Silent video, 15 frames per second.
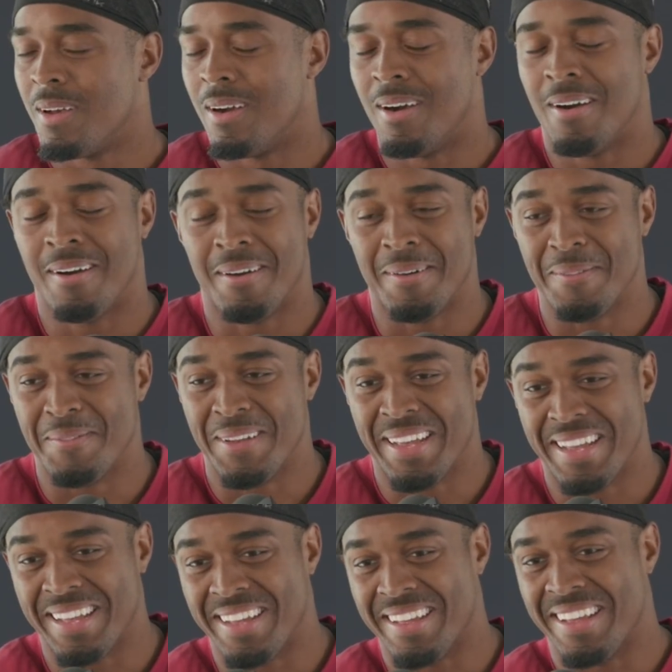Oh,
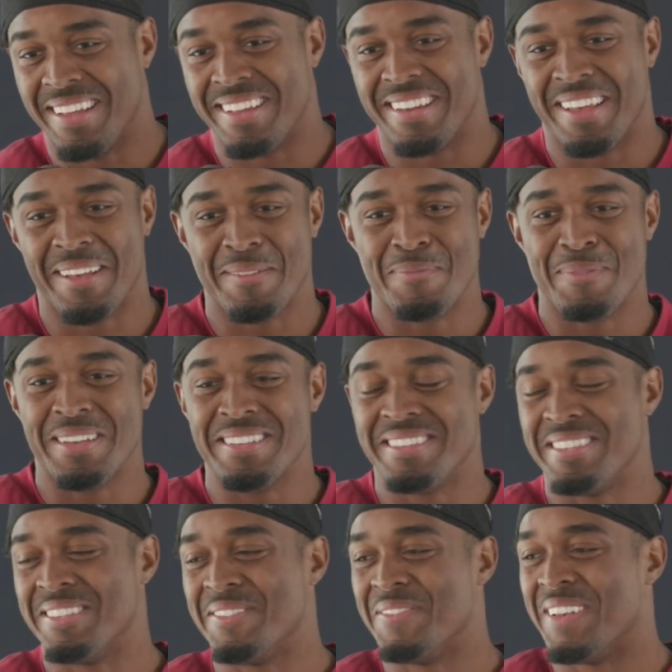man, they
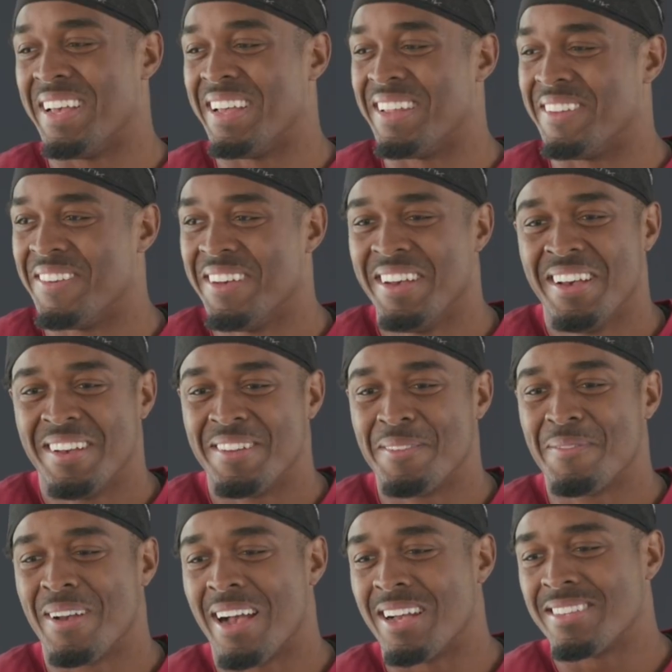beasts, man.
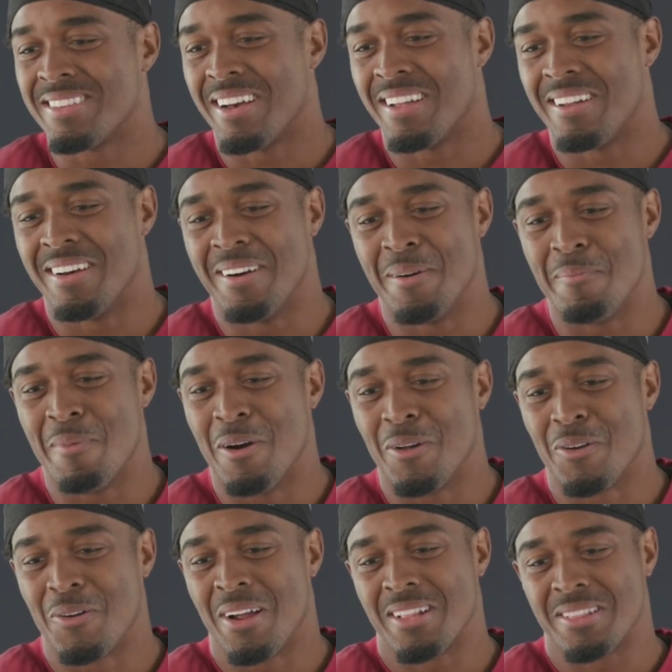Them guys got a
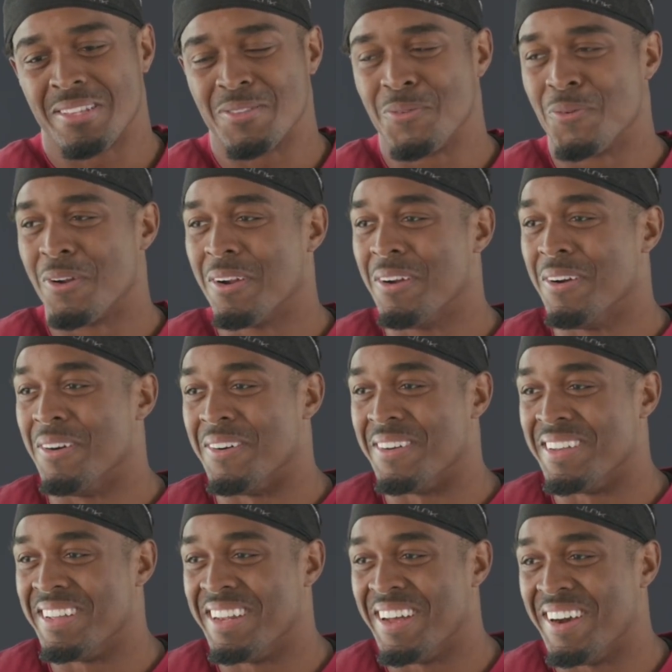motor out this world,
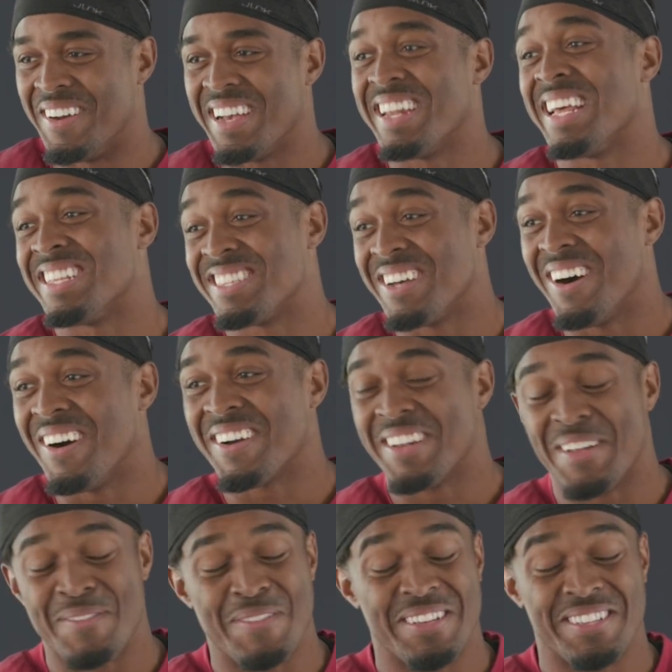you know, and they talk a
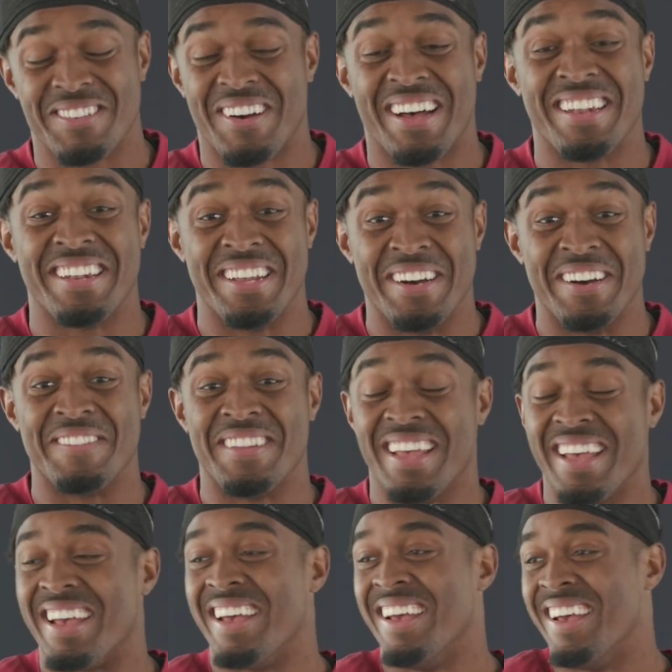little bit, so I love
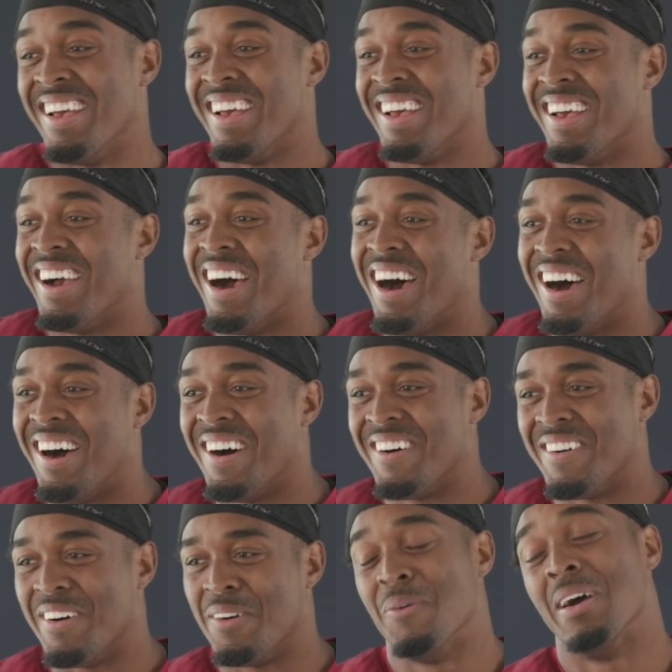that.
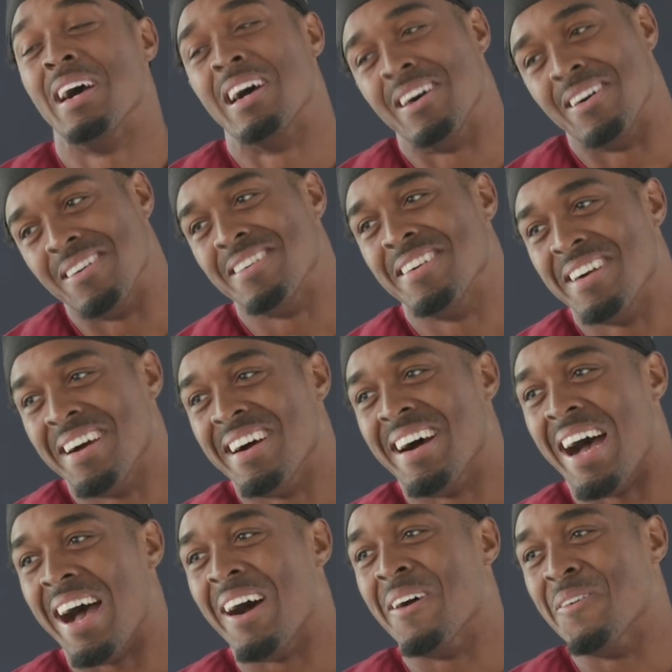Oh, well,
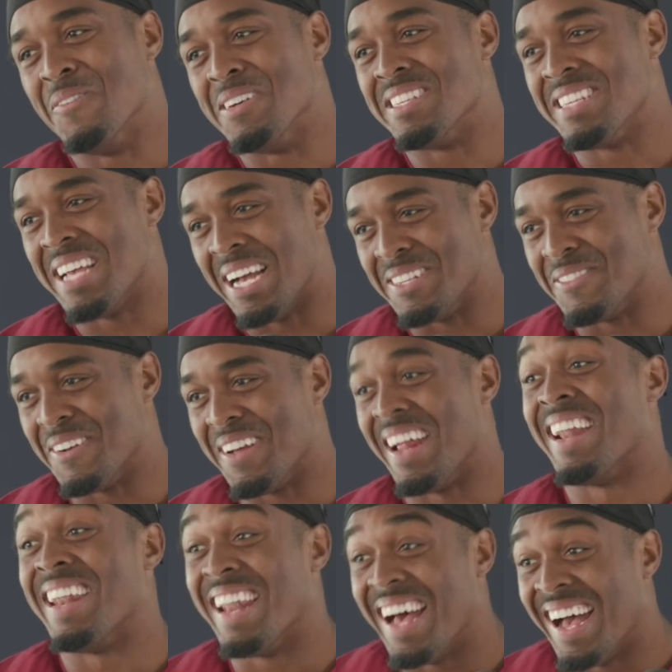I over-exaggerate
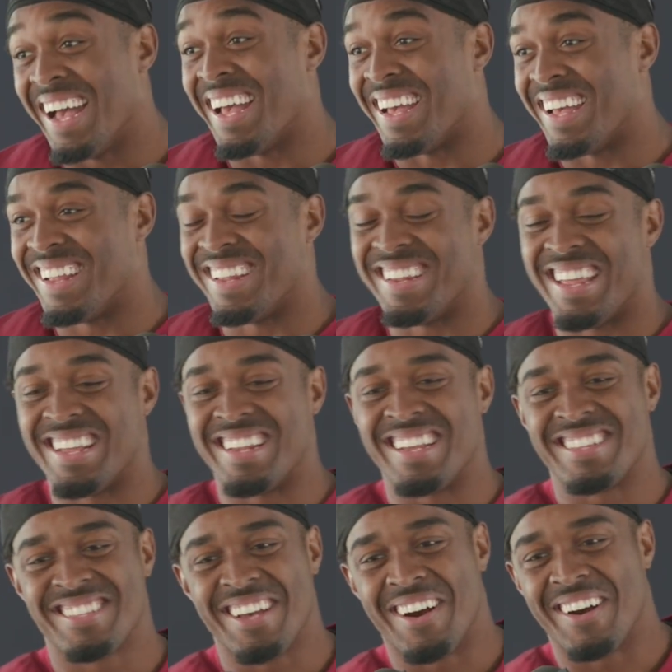a lot.
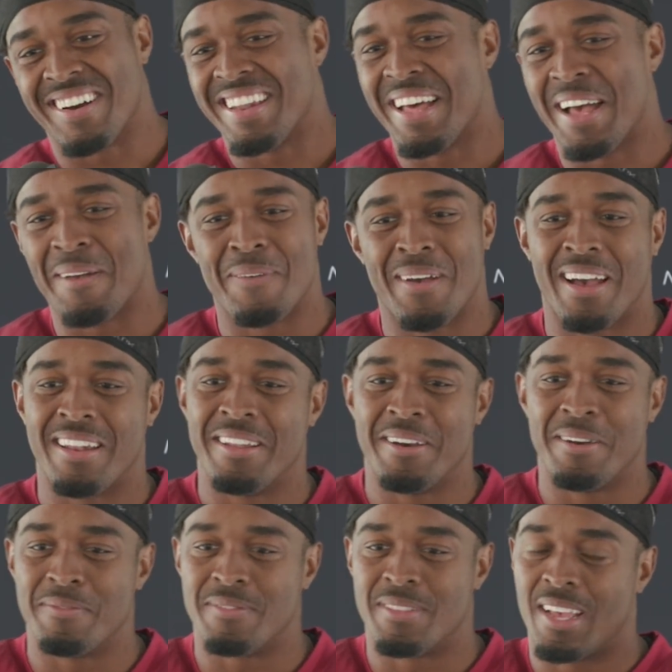They talk a lot, man. I
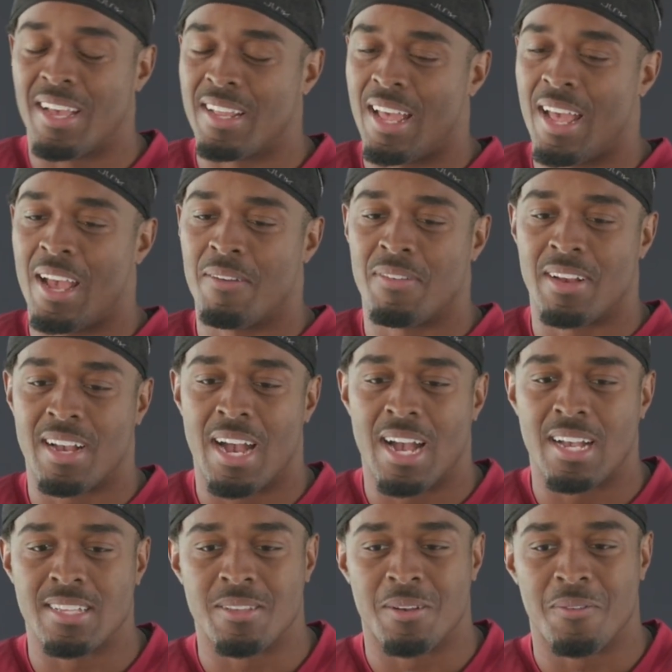love that, having
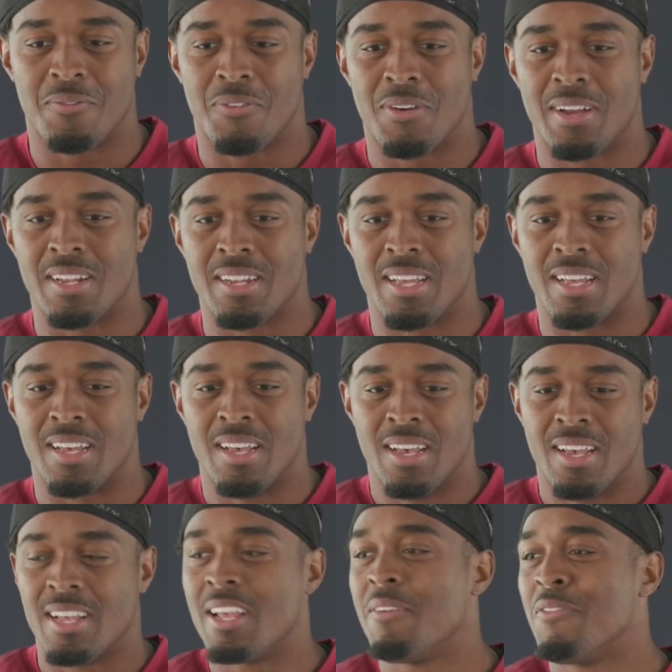guys up front that
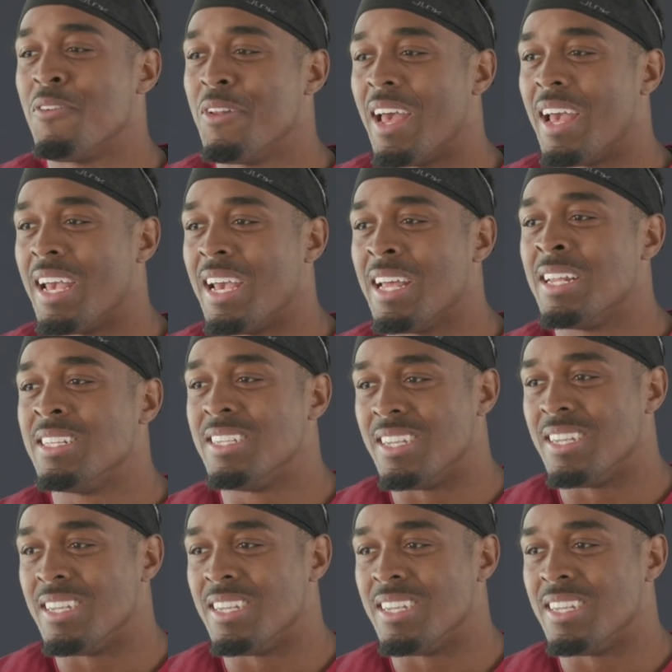give you that energy.